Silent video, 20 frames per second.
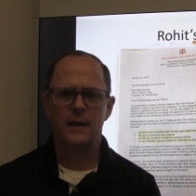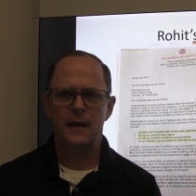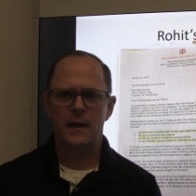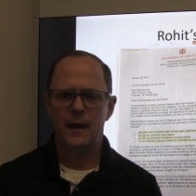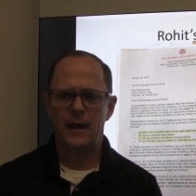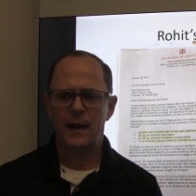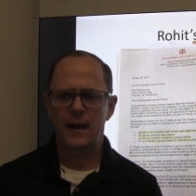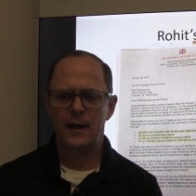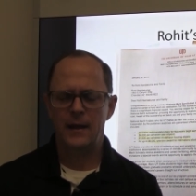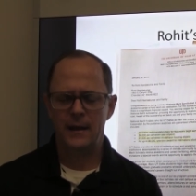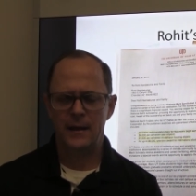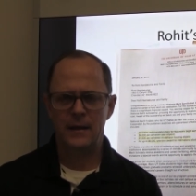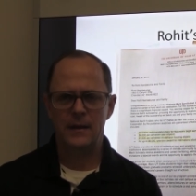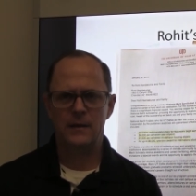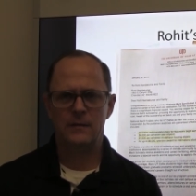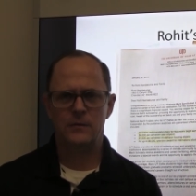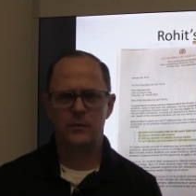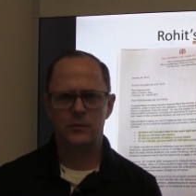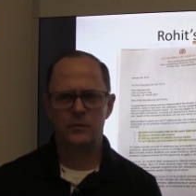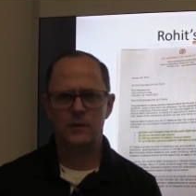at any
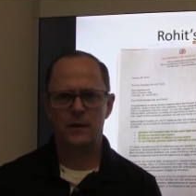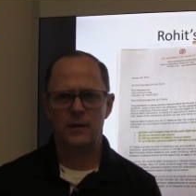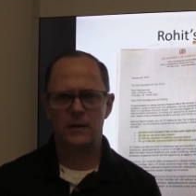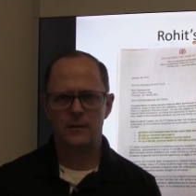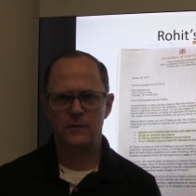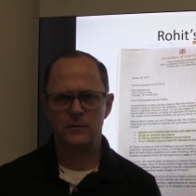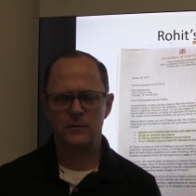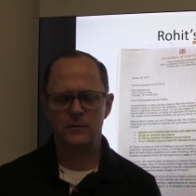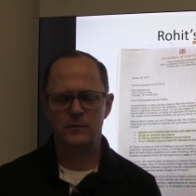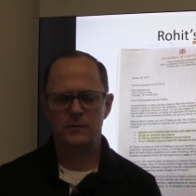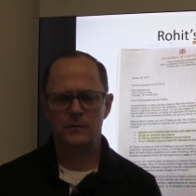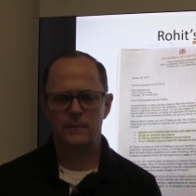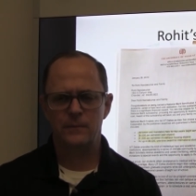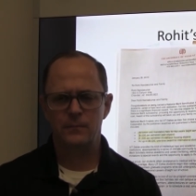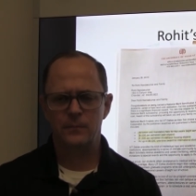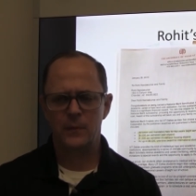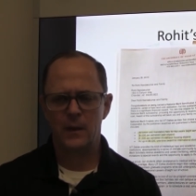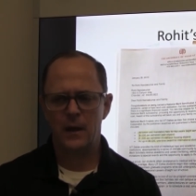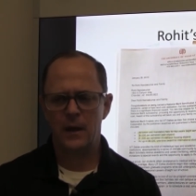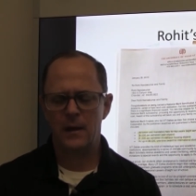of those colleges.
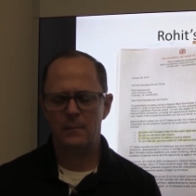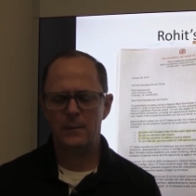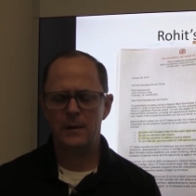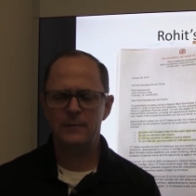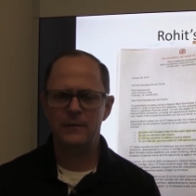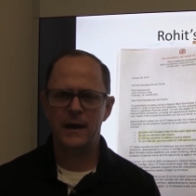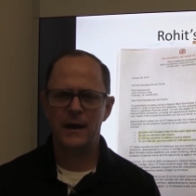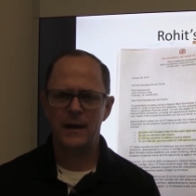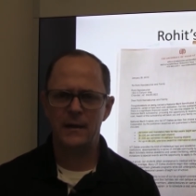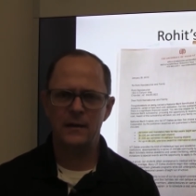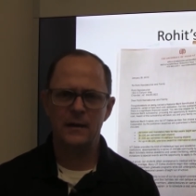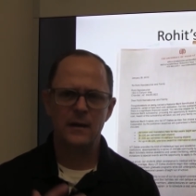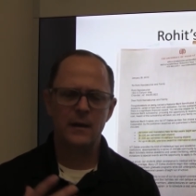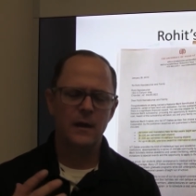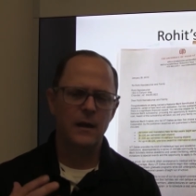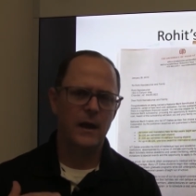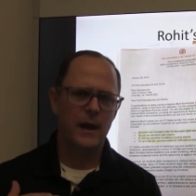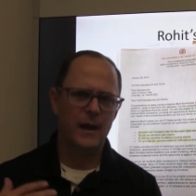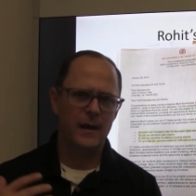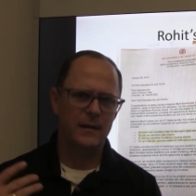I've had,
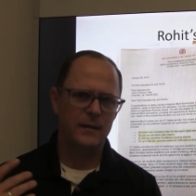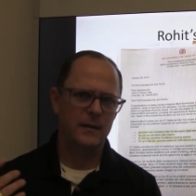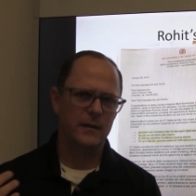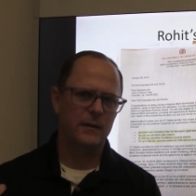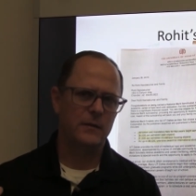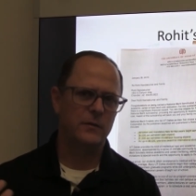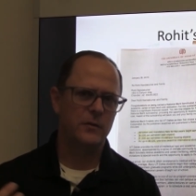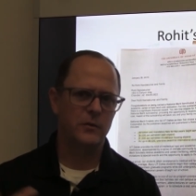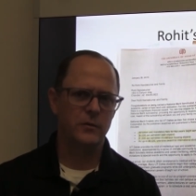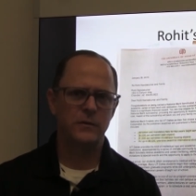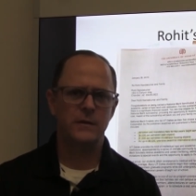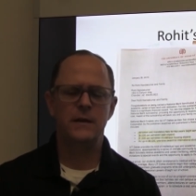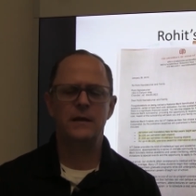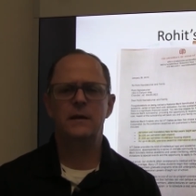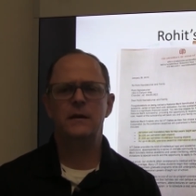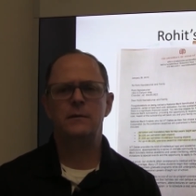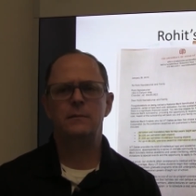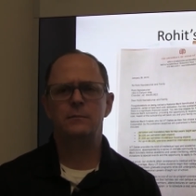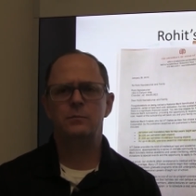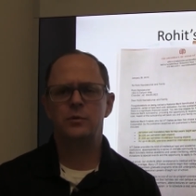out of the
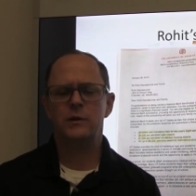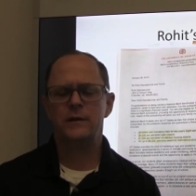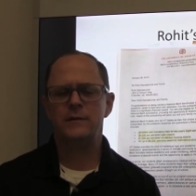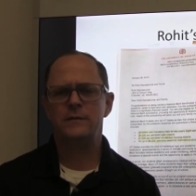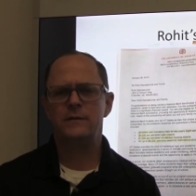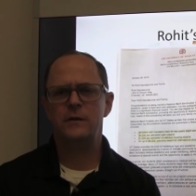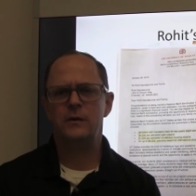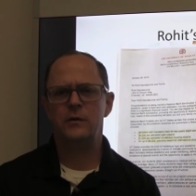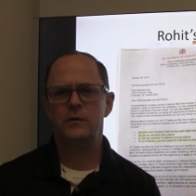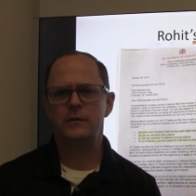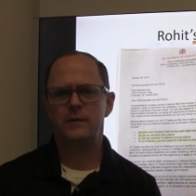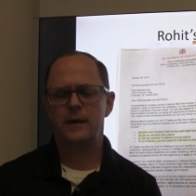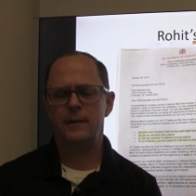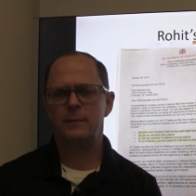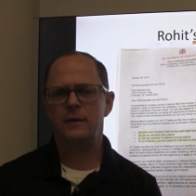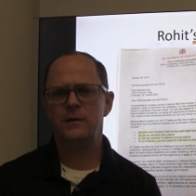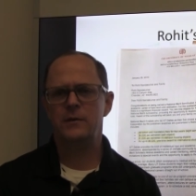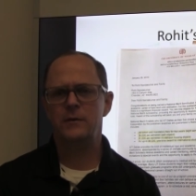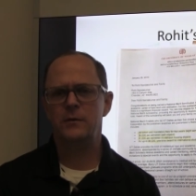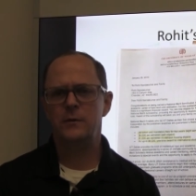13 plus years that I've
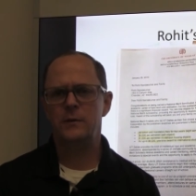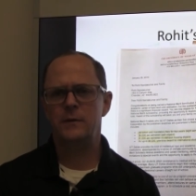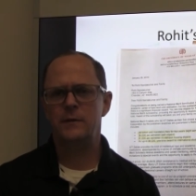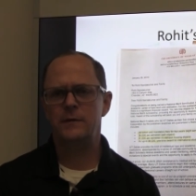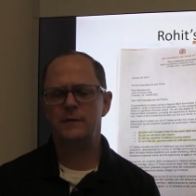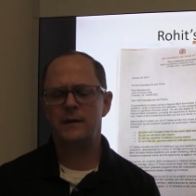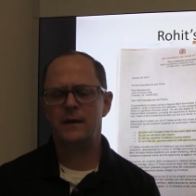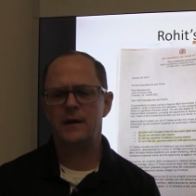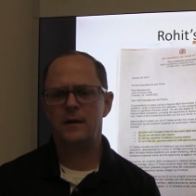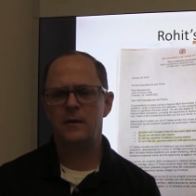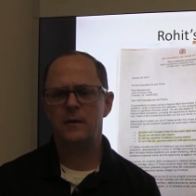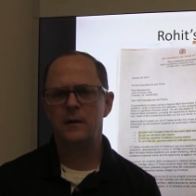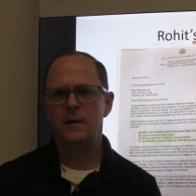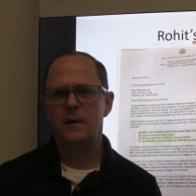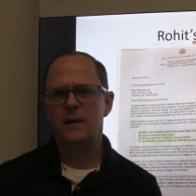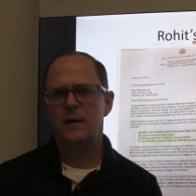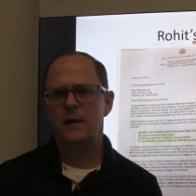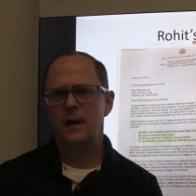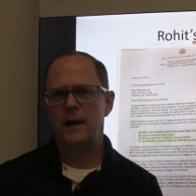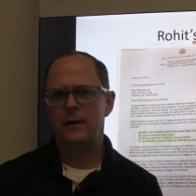been doing this now,
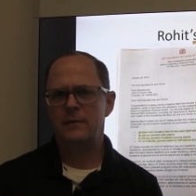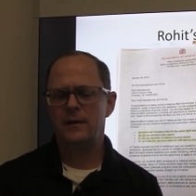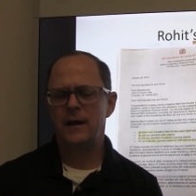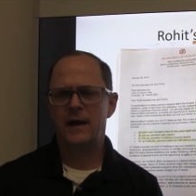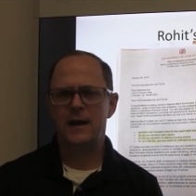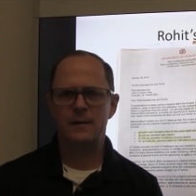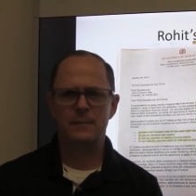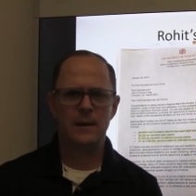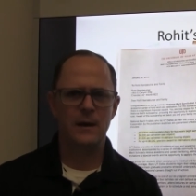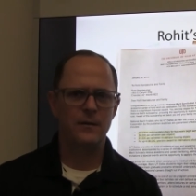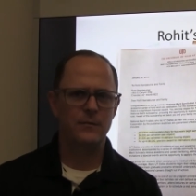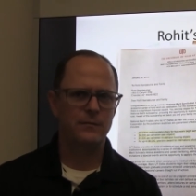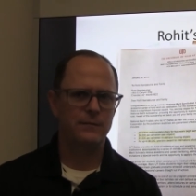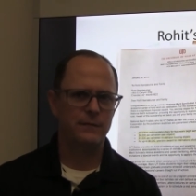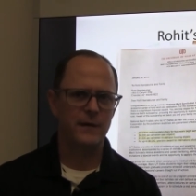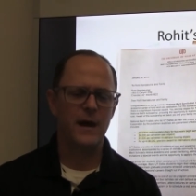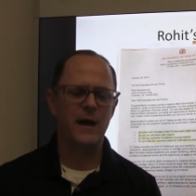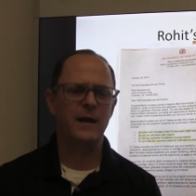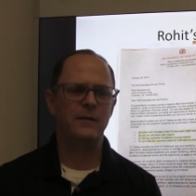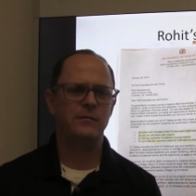I've had about
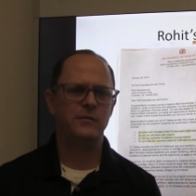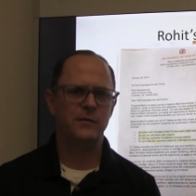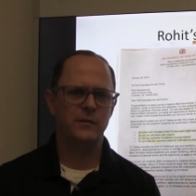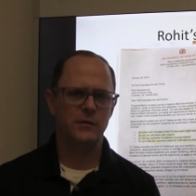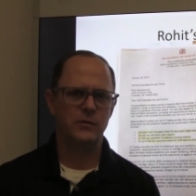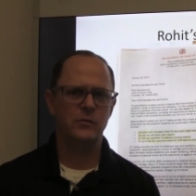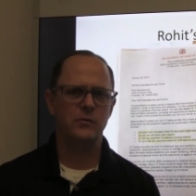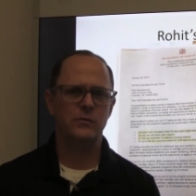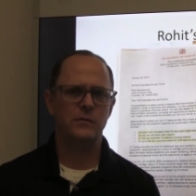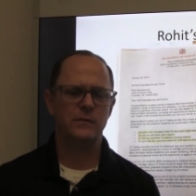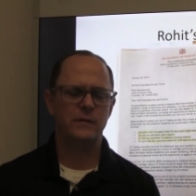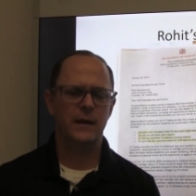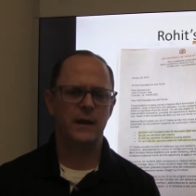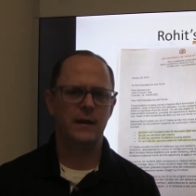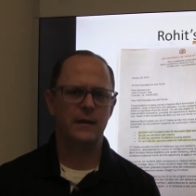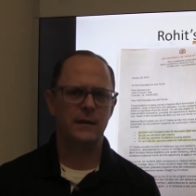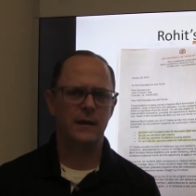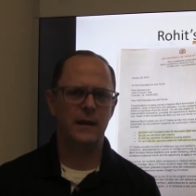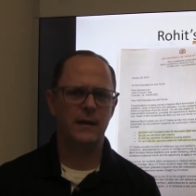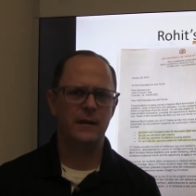5 students
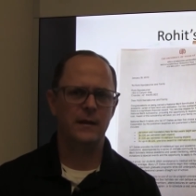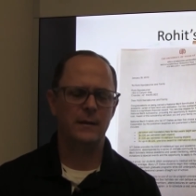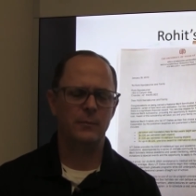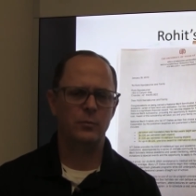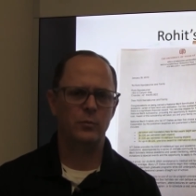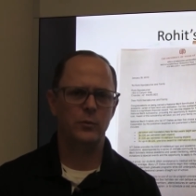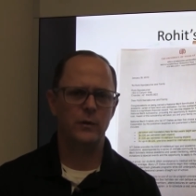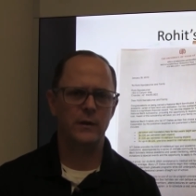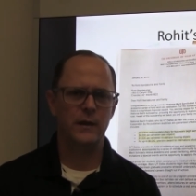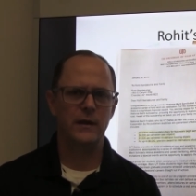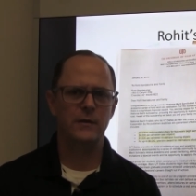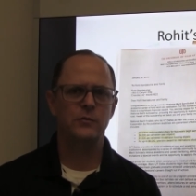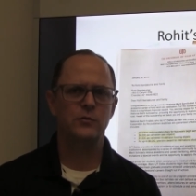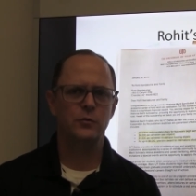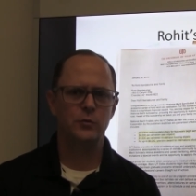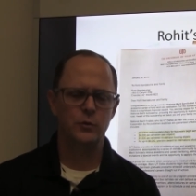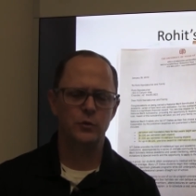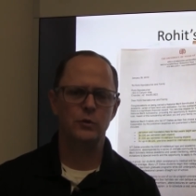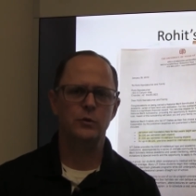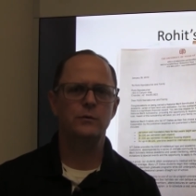that ended up with a
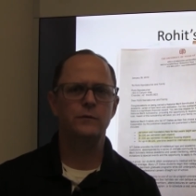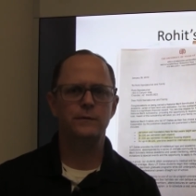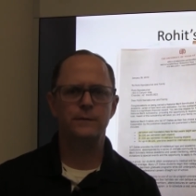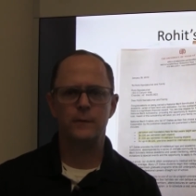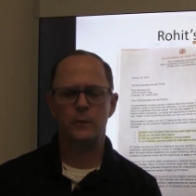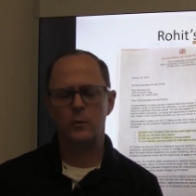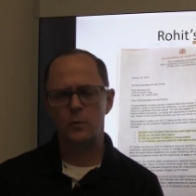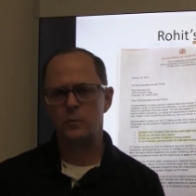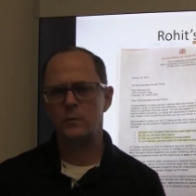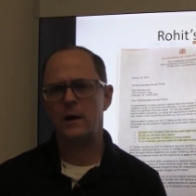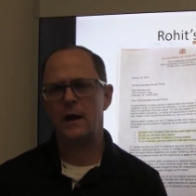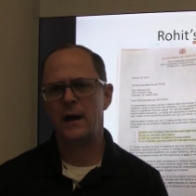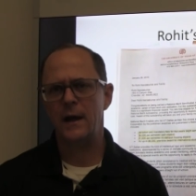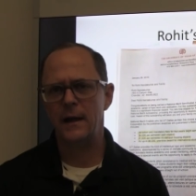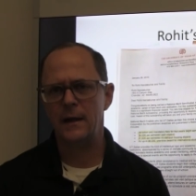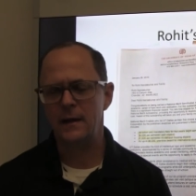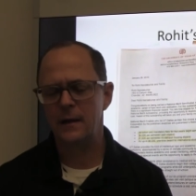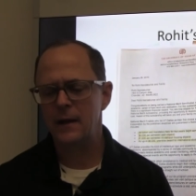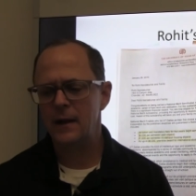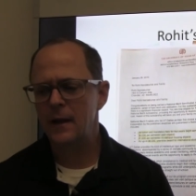true full
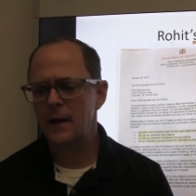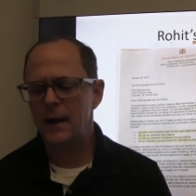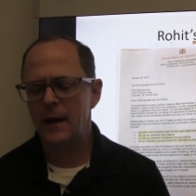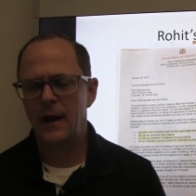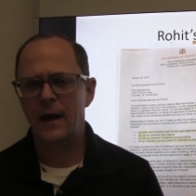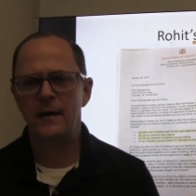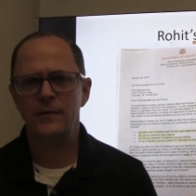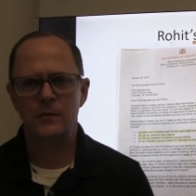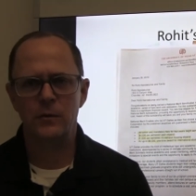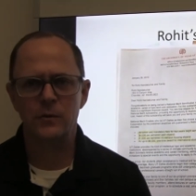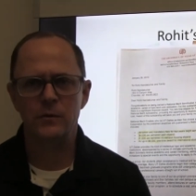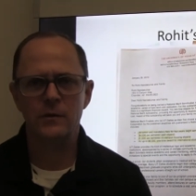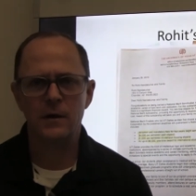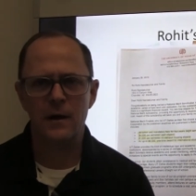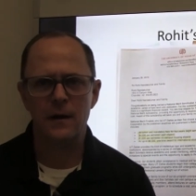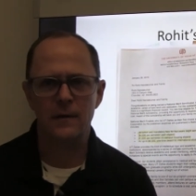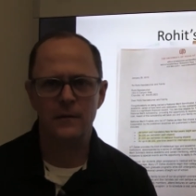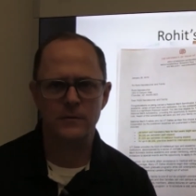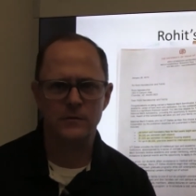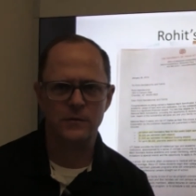ride at those
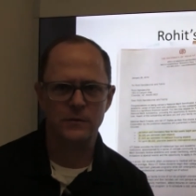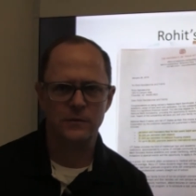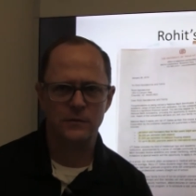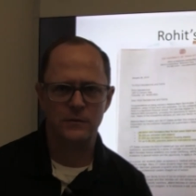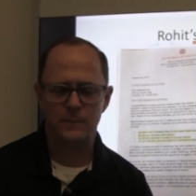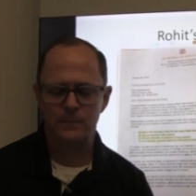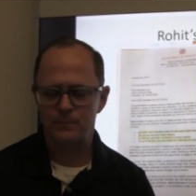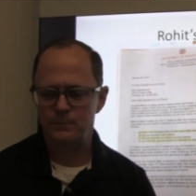colleges.